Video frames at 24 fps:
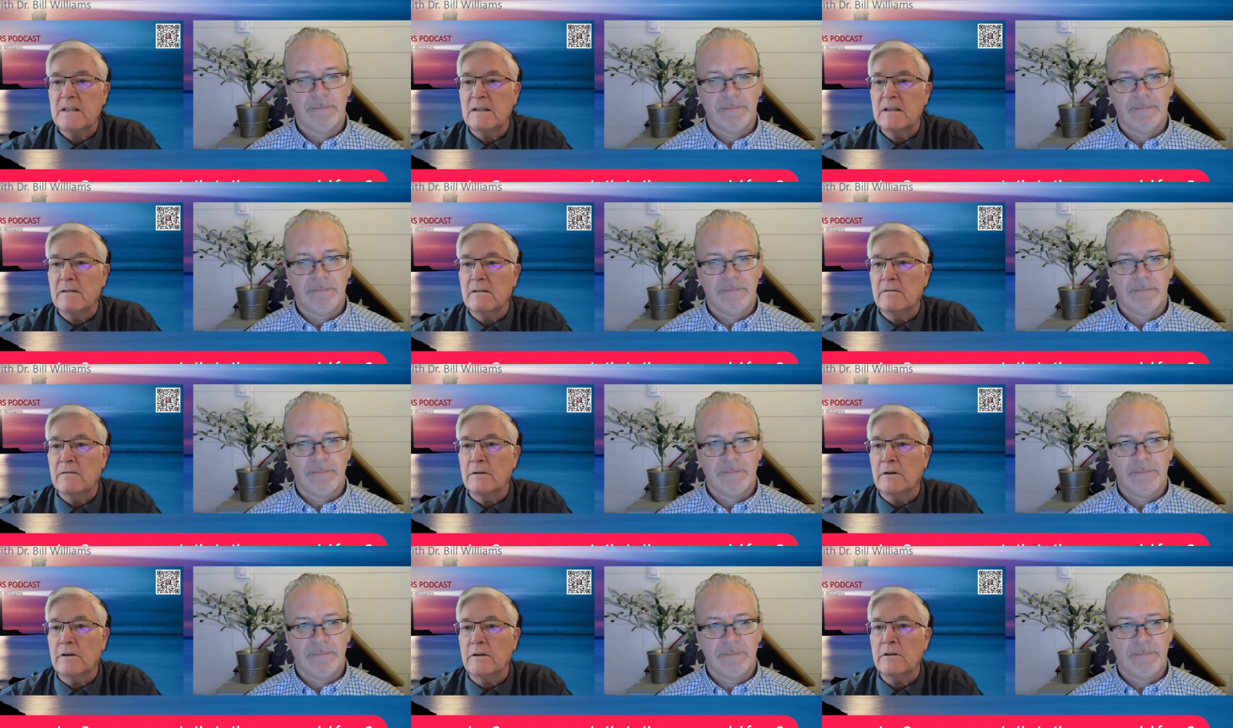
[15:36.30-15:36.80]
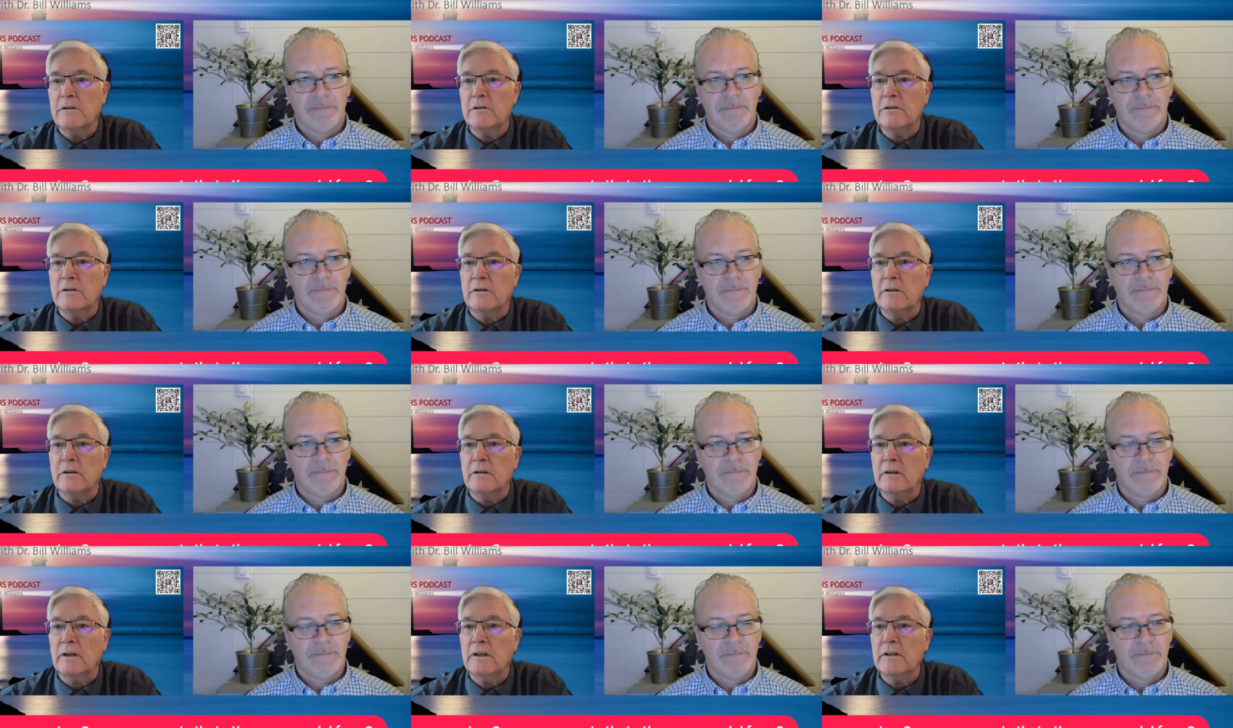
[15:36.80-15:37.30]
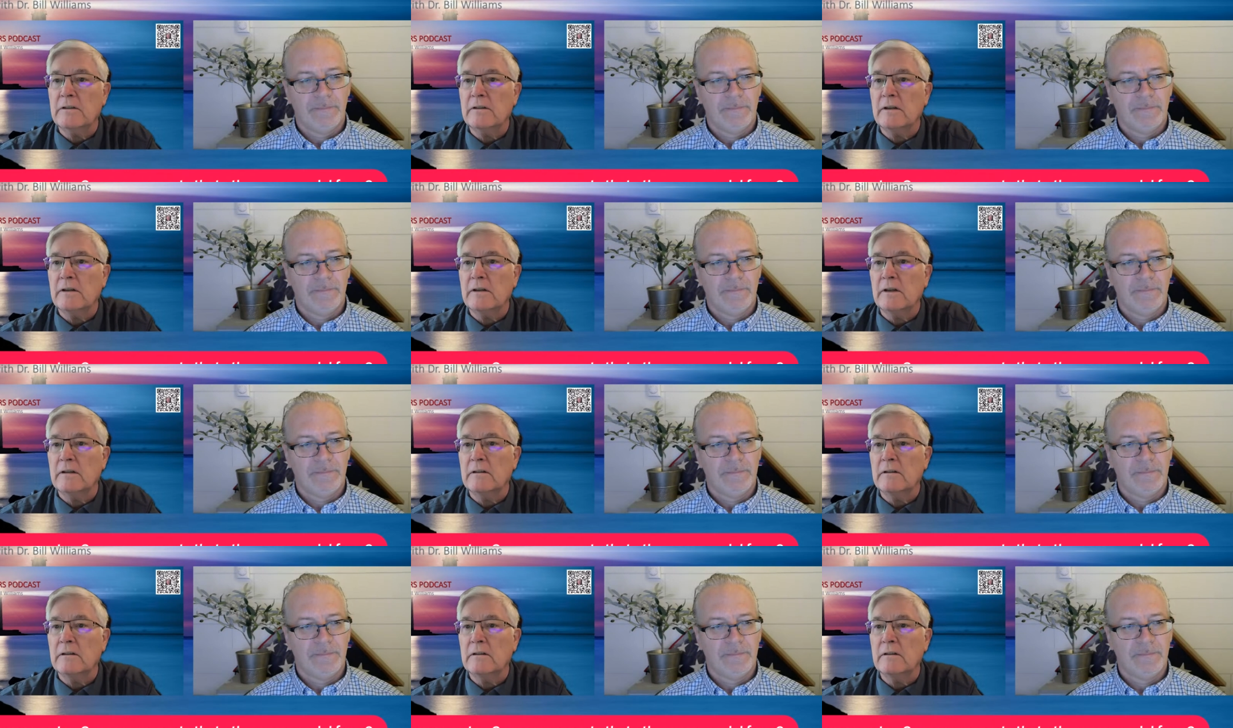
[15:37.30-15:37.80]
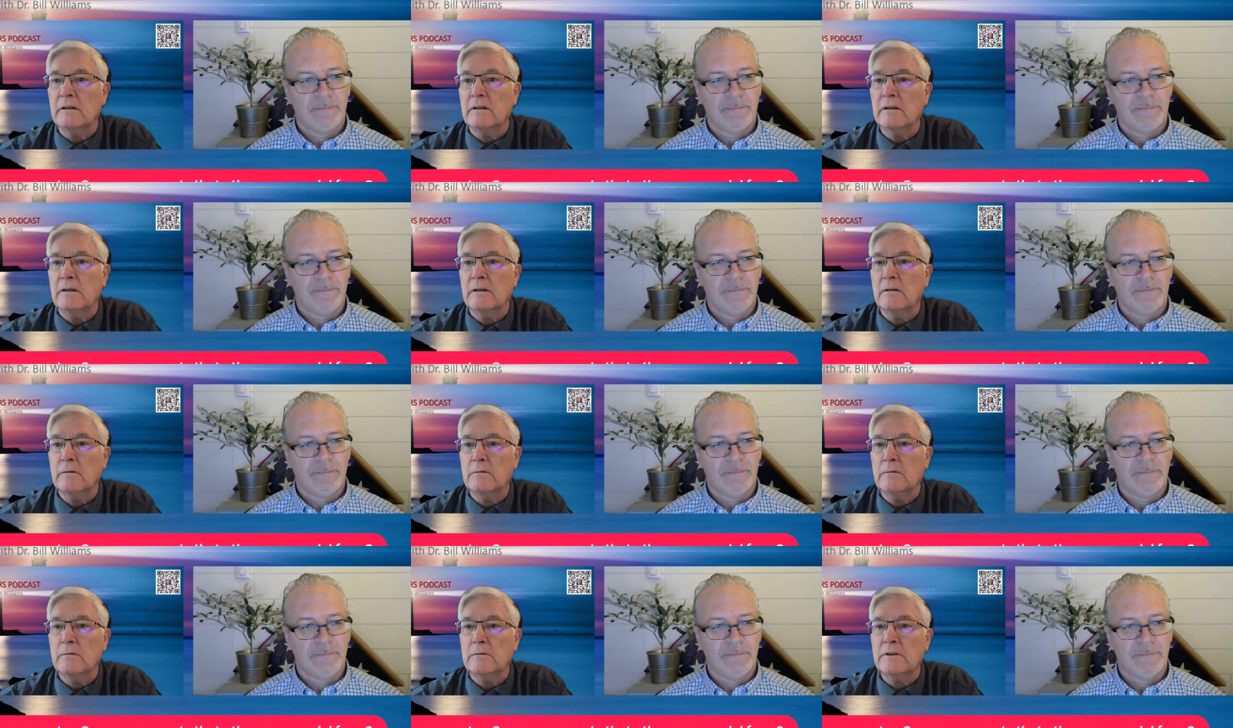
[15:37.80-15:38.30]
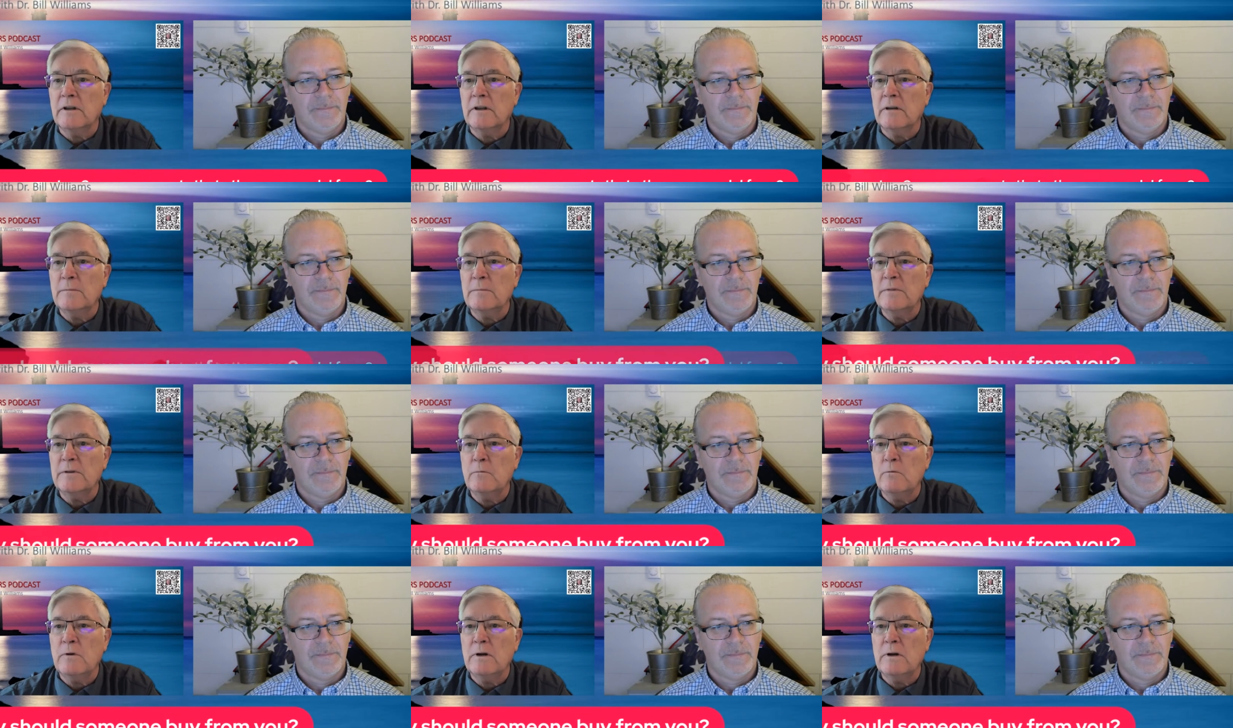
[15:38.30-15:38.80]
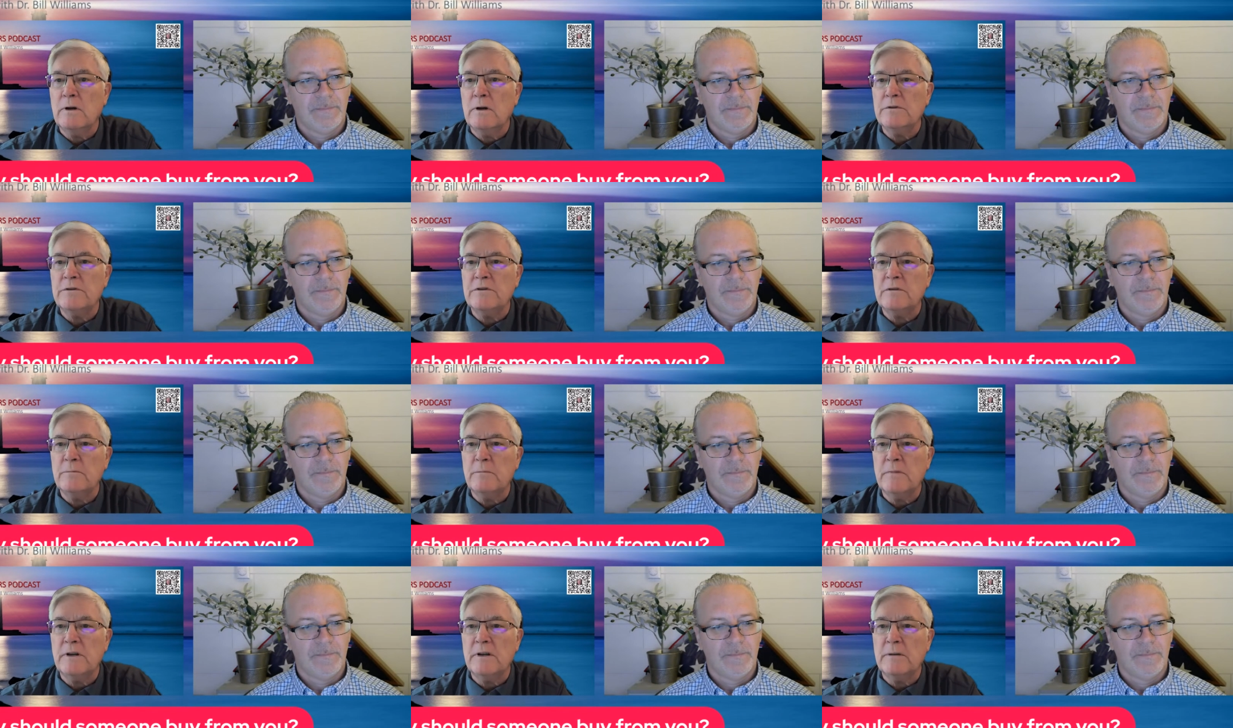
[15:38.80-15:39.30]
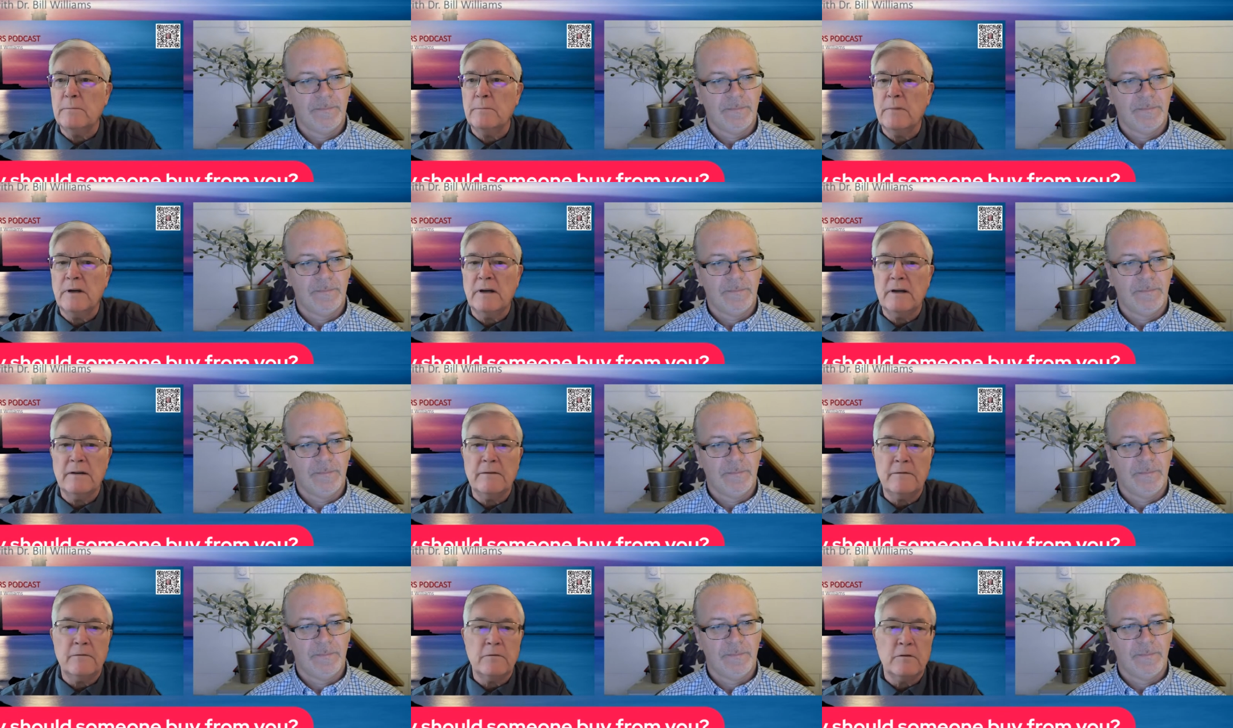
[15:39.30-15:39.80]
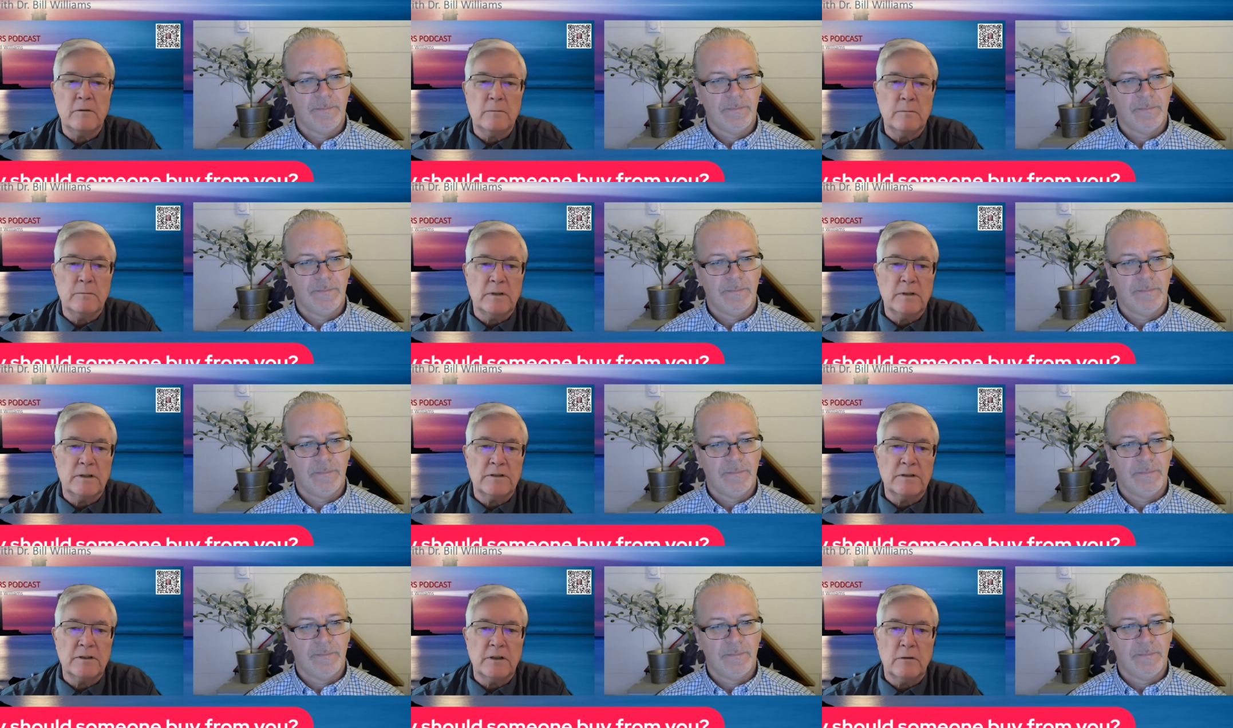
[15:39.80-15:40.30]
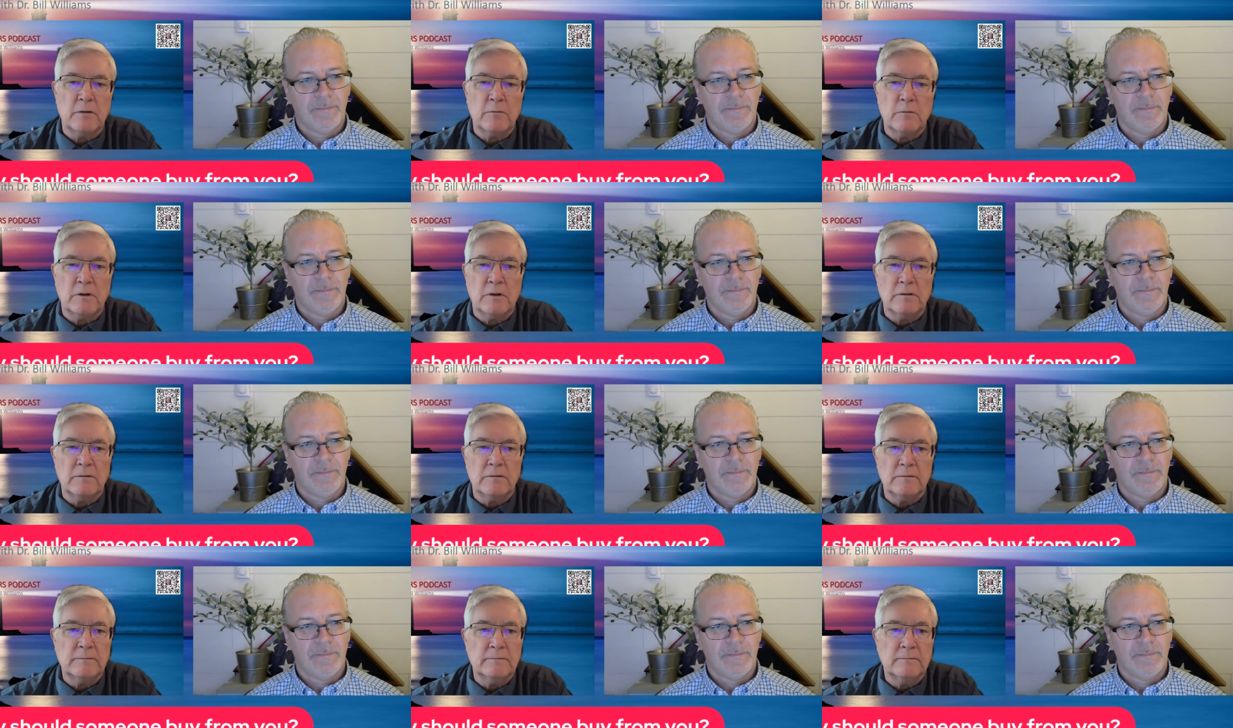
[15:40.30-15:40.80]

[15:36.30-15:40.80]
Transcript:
Speaker 1: Very good. Like that. Uh, tell me, why would somebody buy from Xceleran?